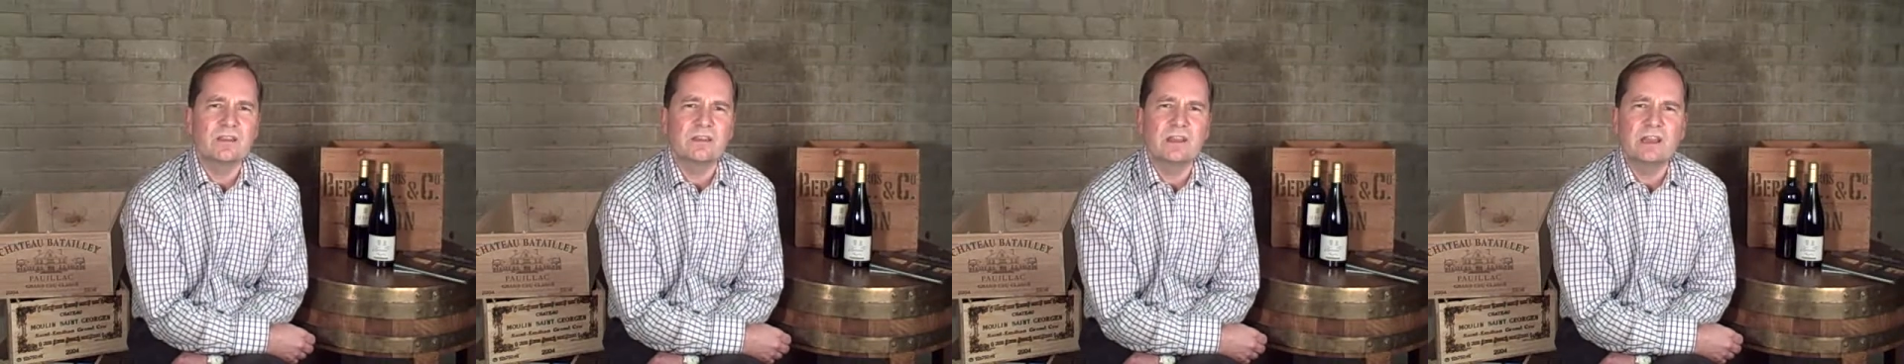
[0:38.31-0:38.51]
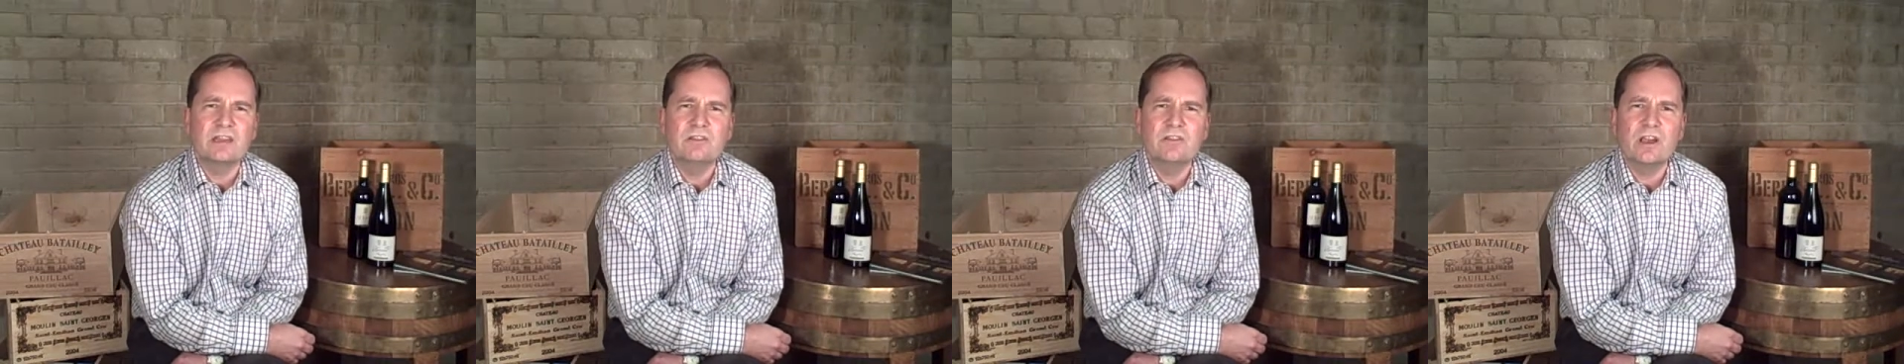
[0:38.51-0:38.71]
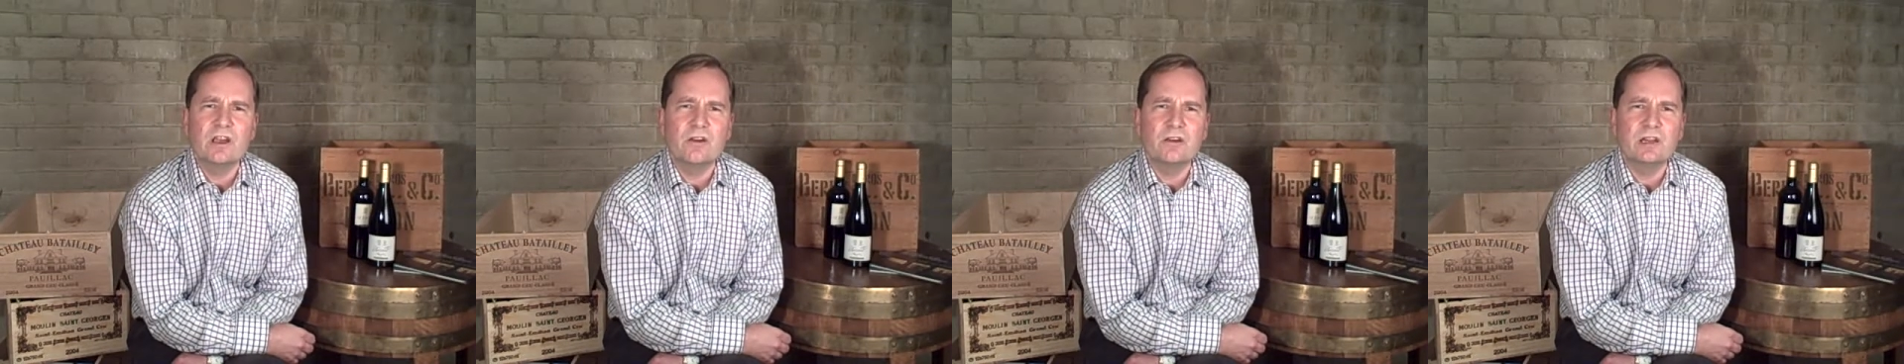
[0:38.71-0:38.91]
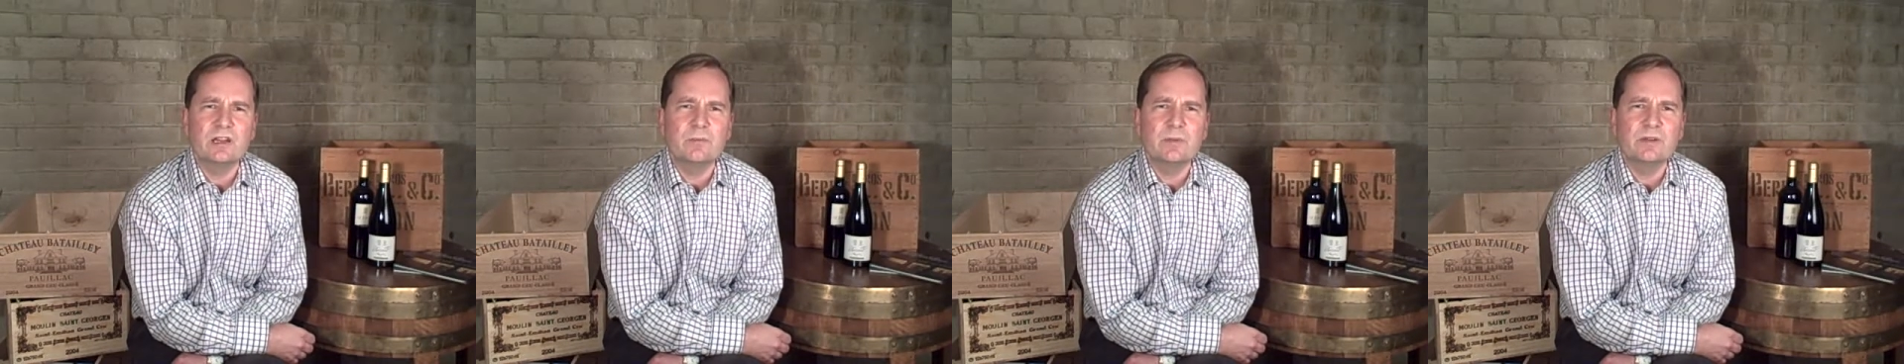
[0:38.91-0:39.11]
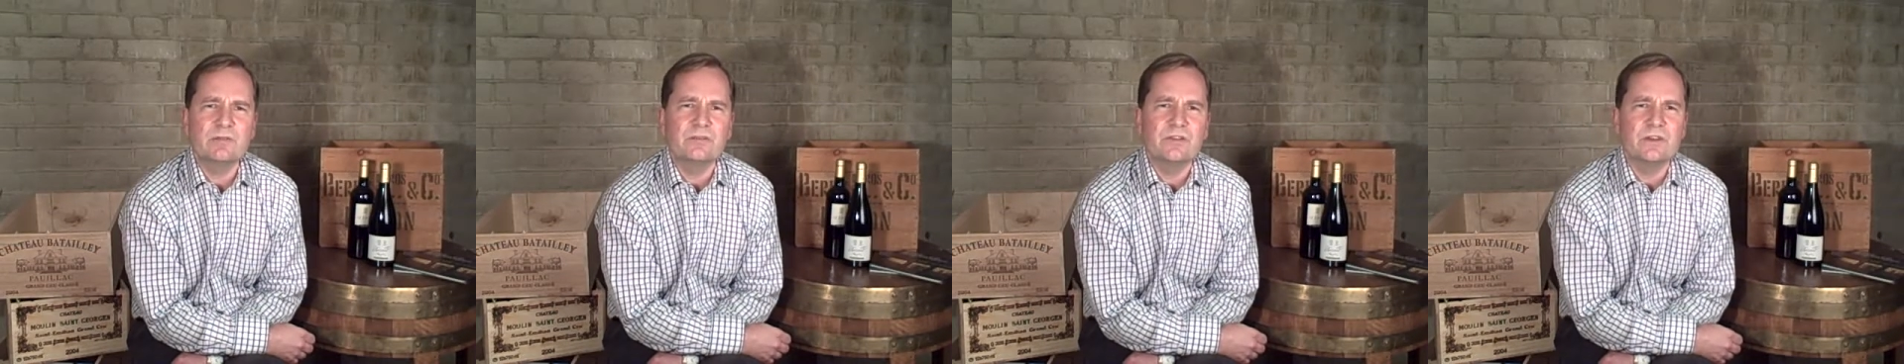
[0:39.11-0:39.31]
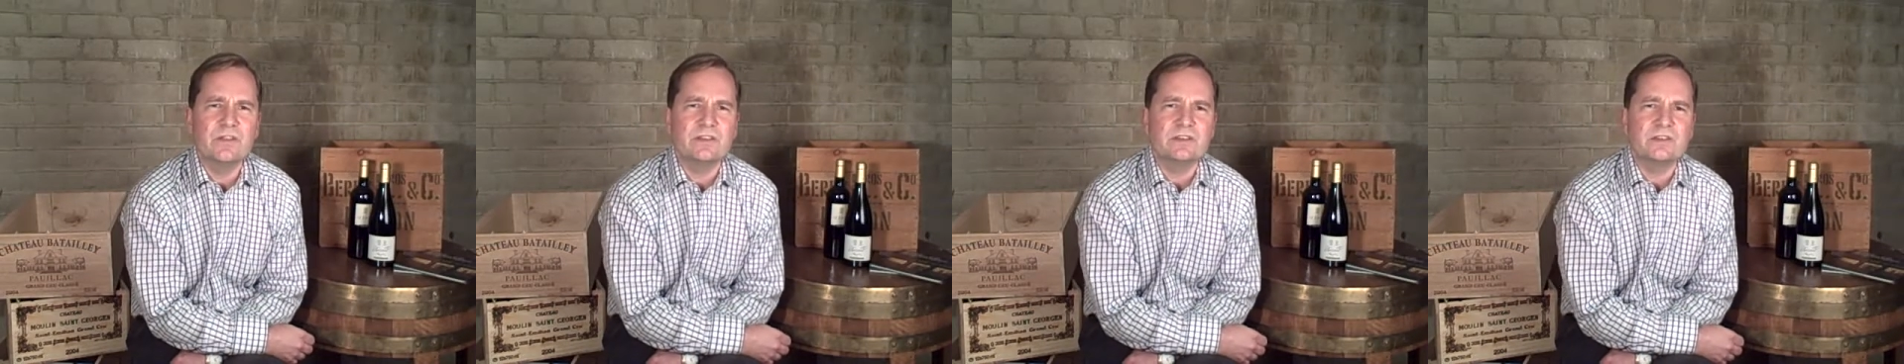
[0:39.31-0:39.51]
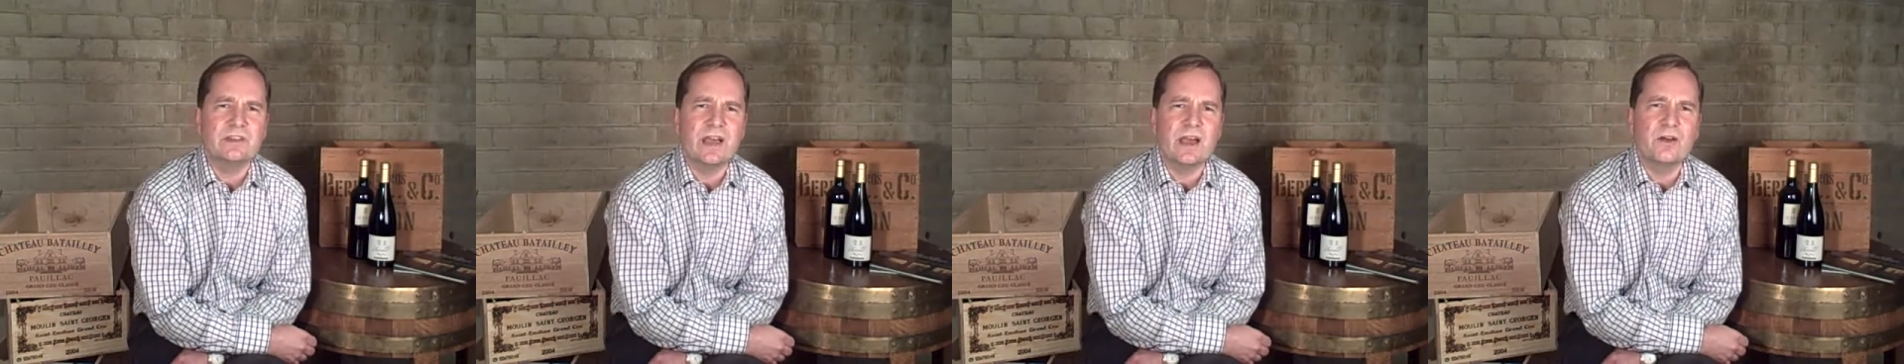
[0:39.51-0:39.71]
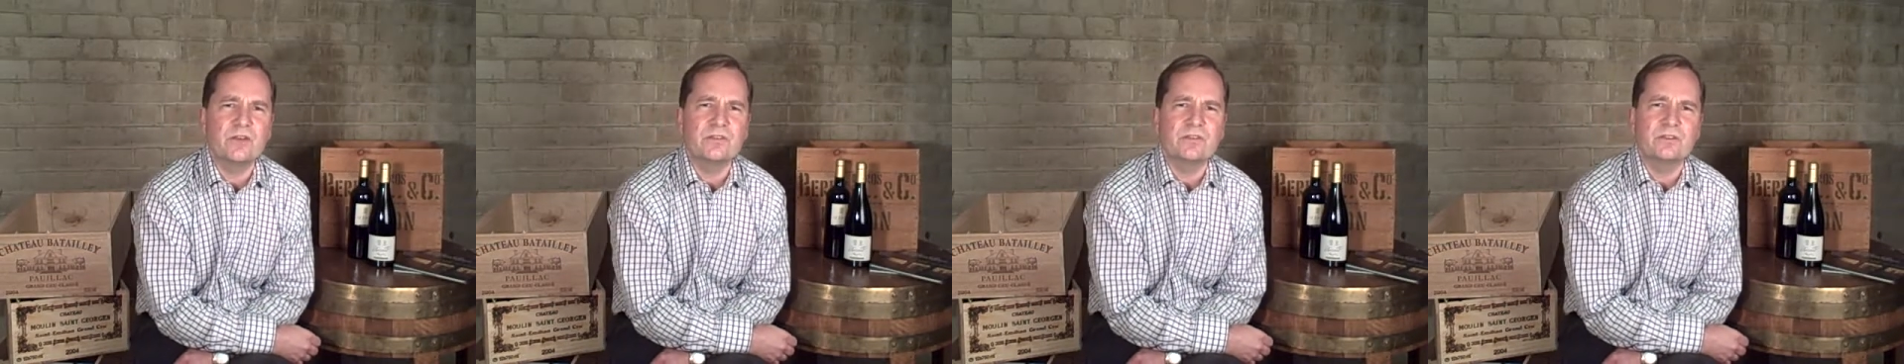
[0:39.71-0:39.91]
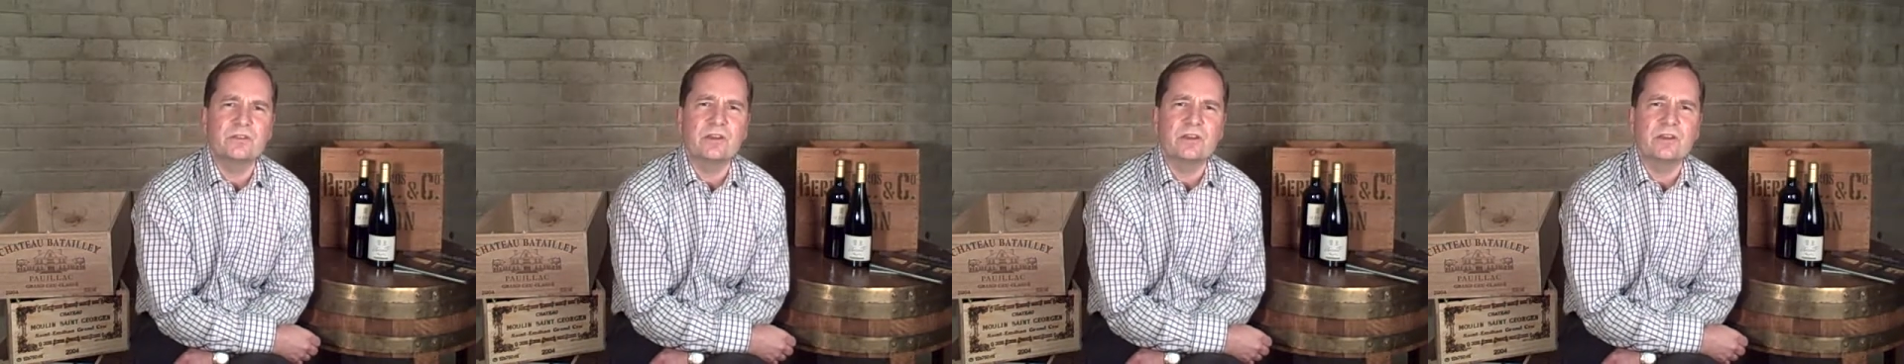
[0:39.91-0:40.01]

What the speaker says: Then you go a little bit further south,